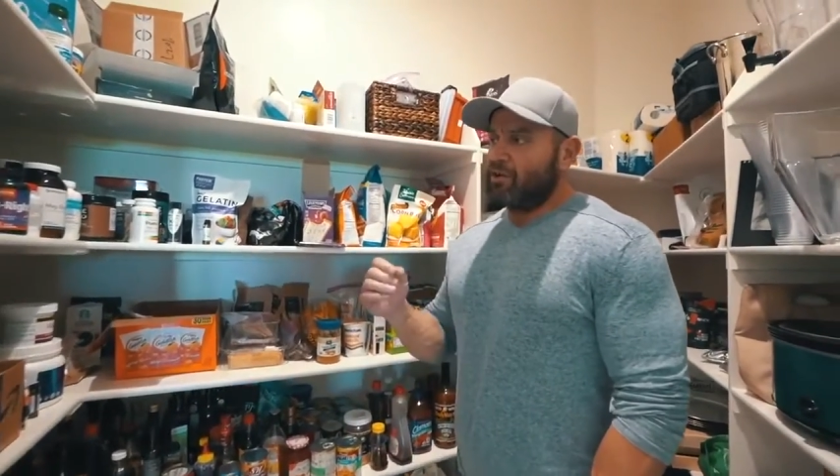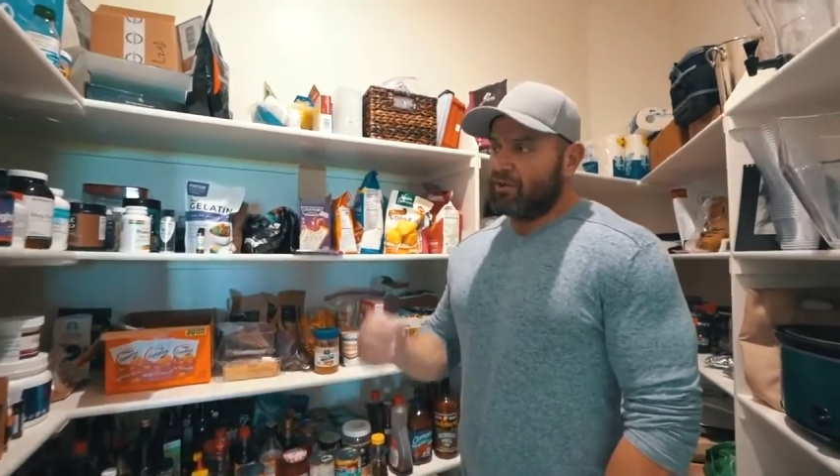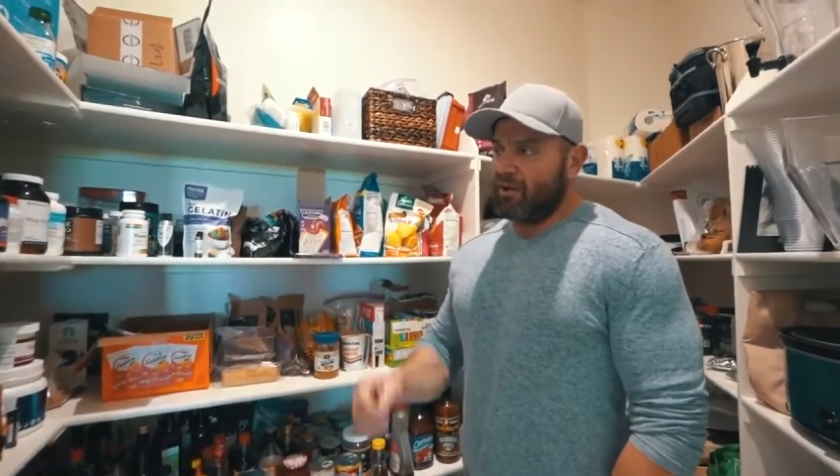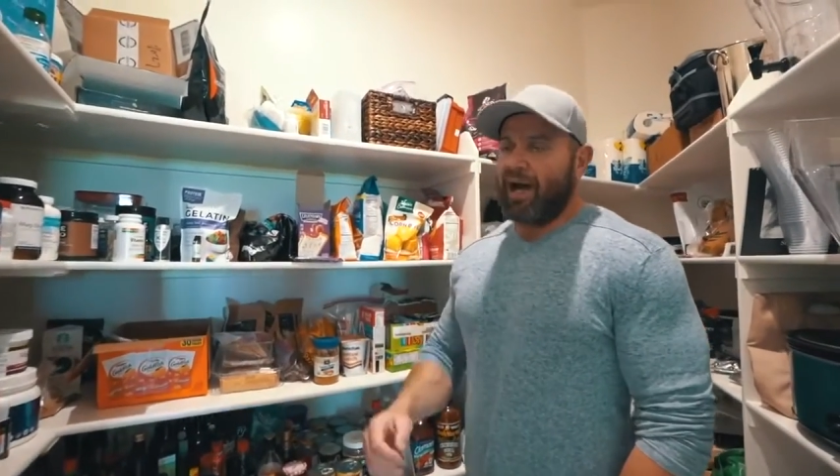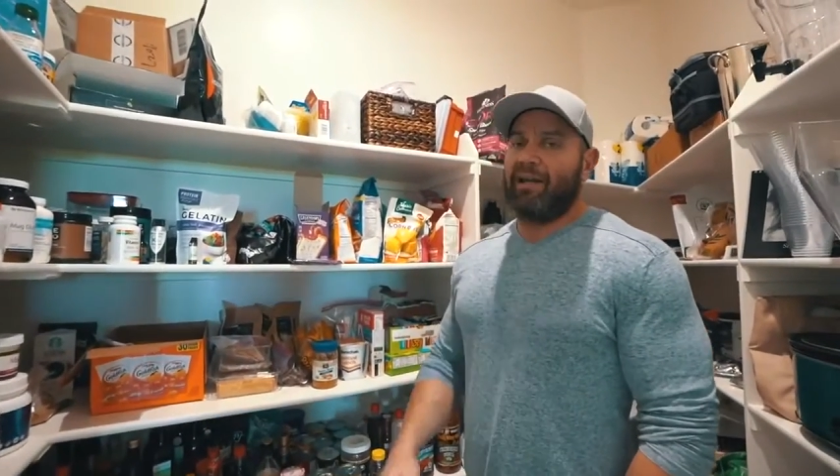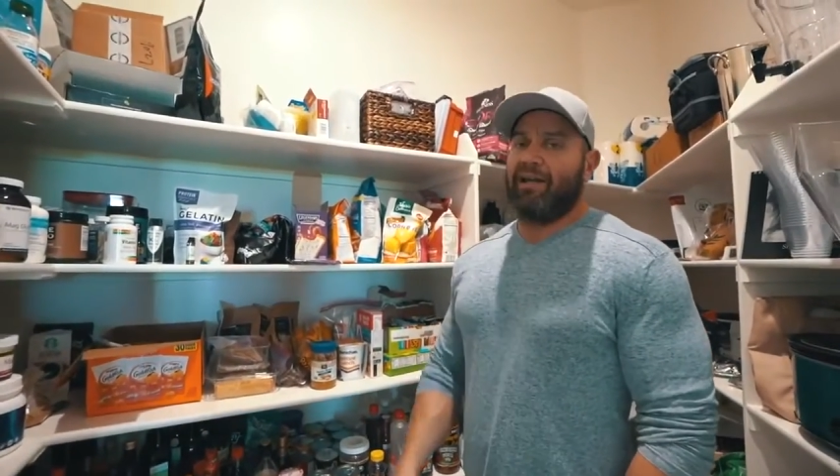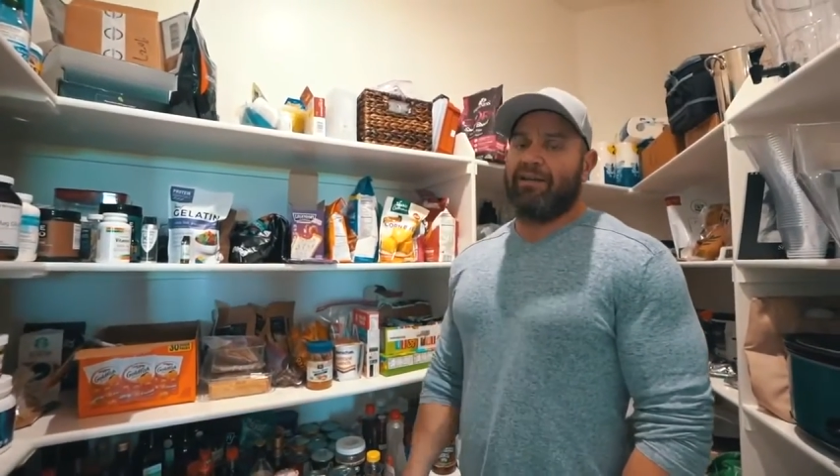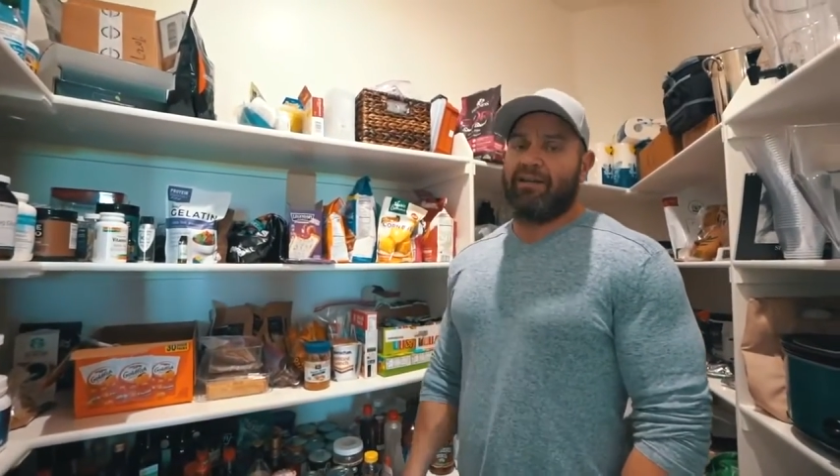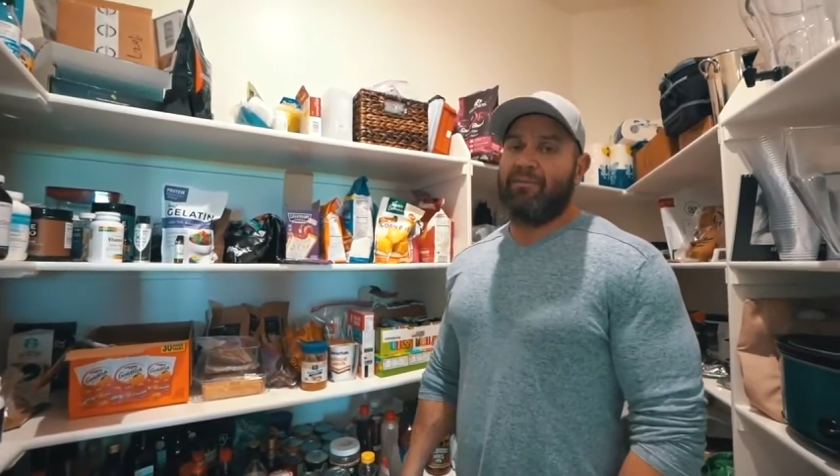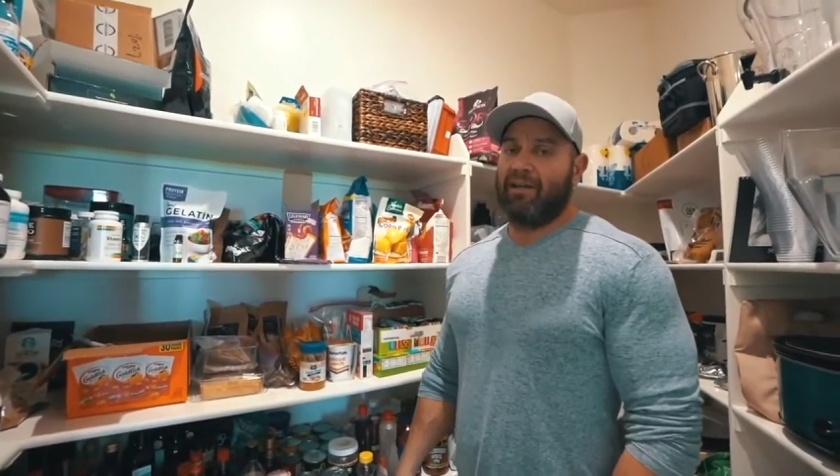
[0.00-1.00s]
try to
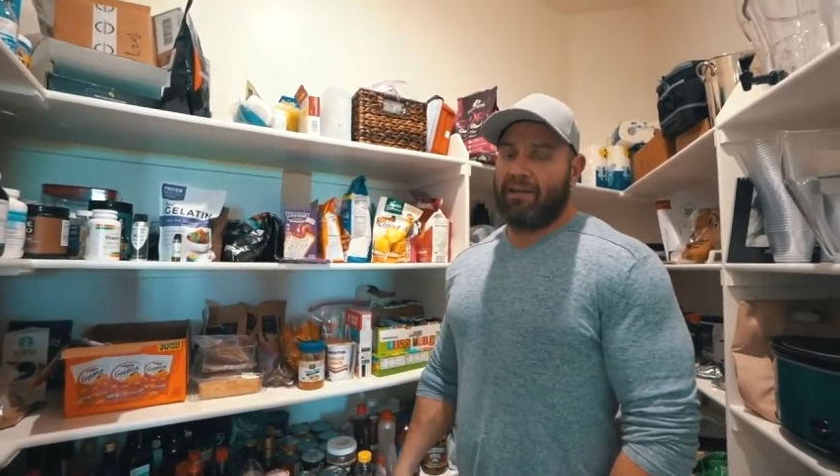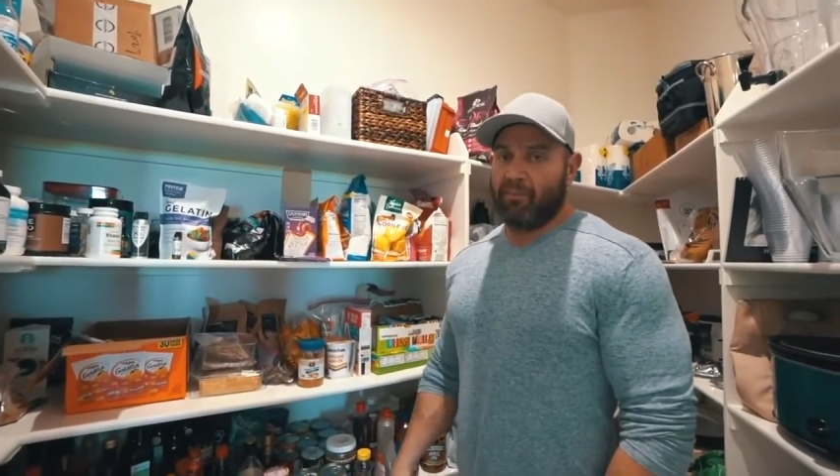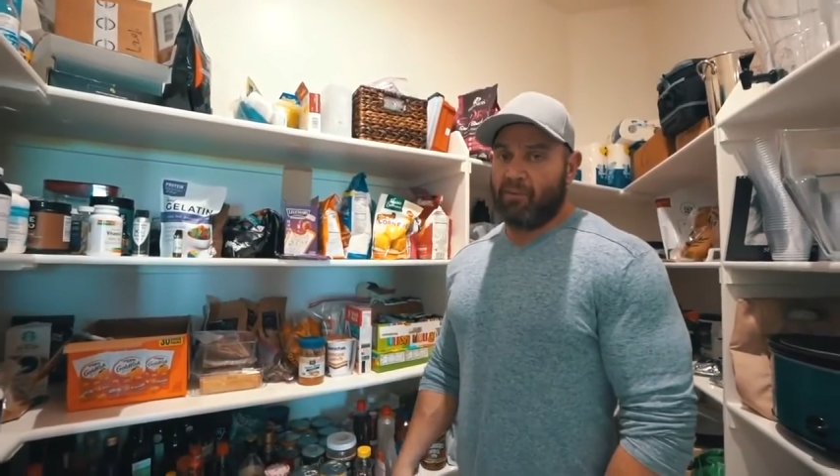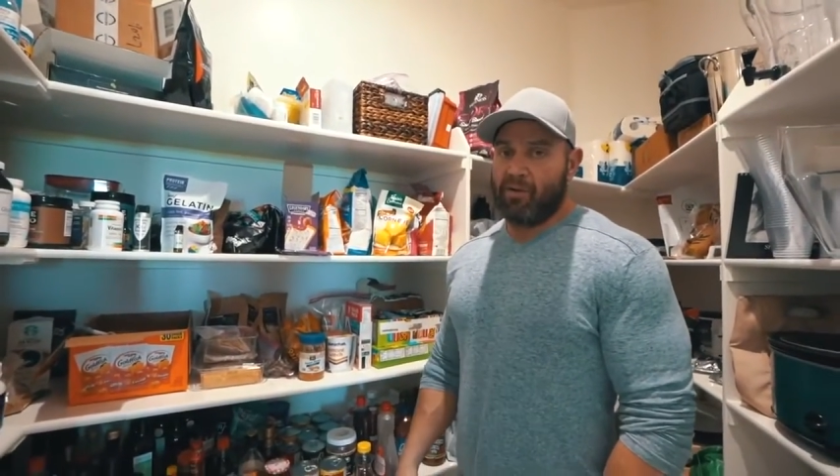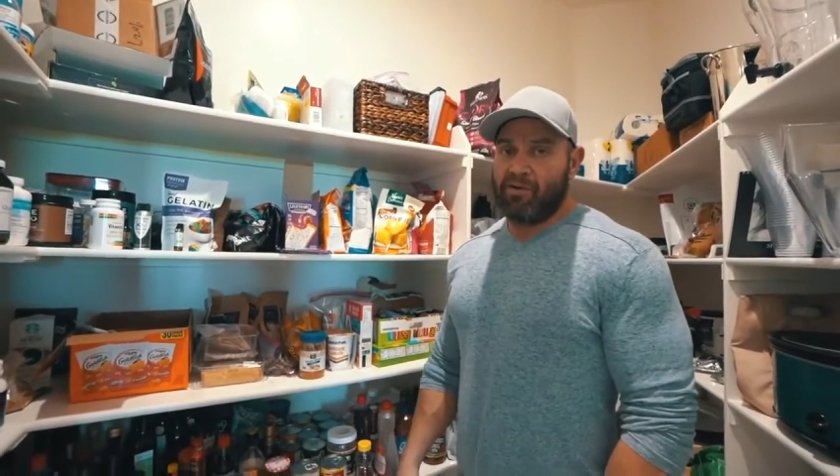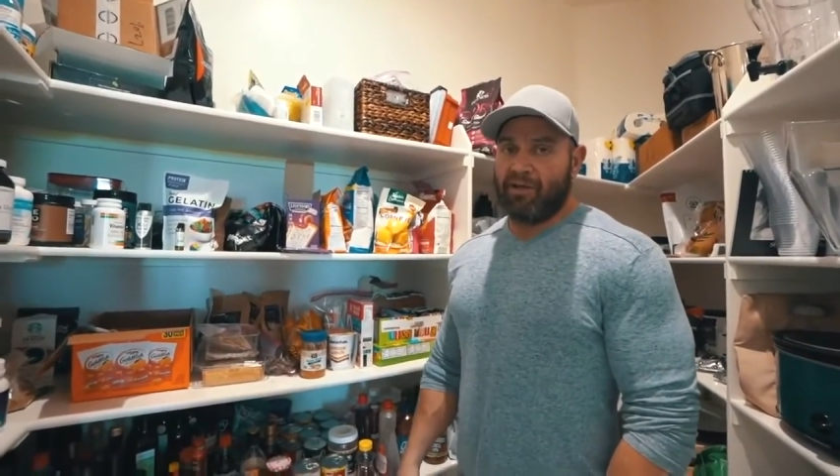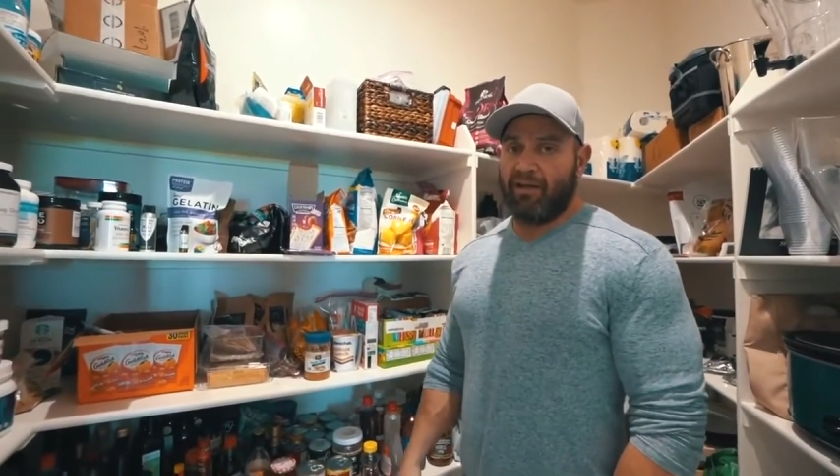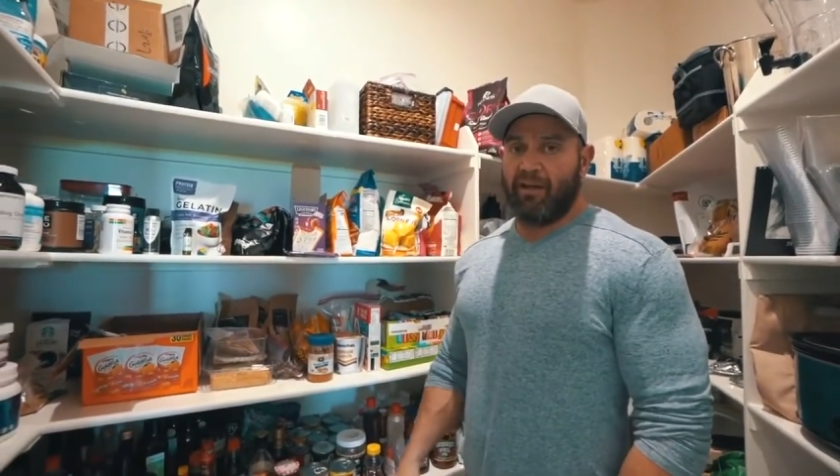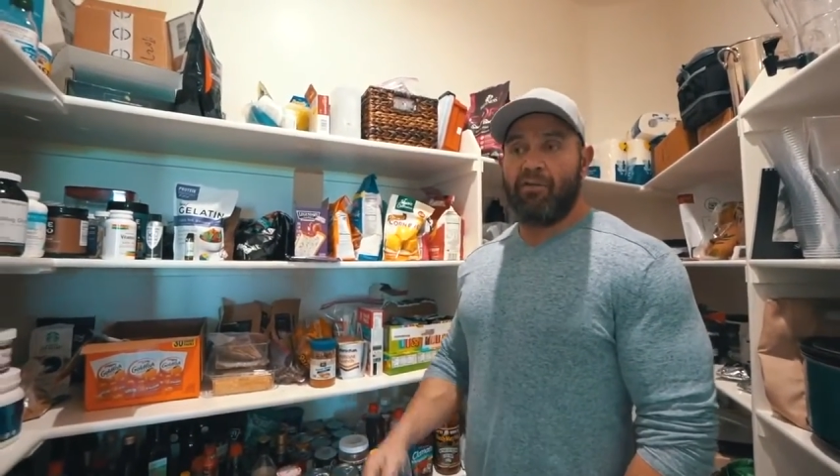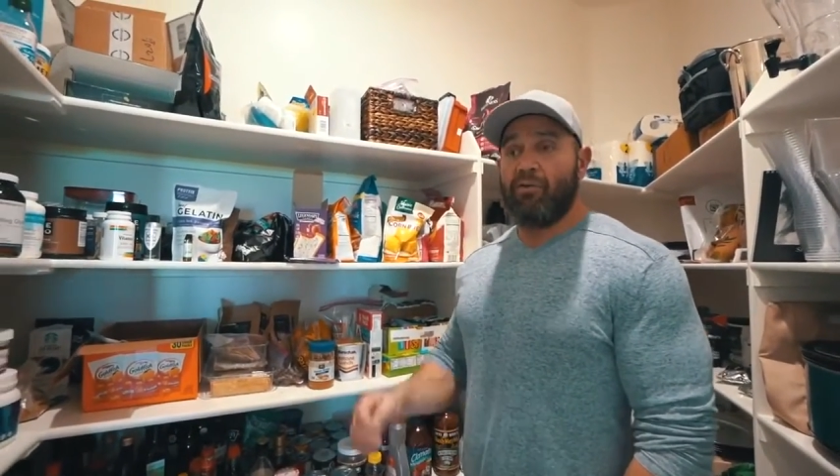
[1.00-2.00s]
get them to eat protein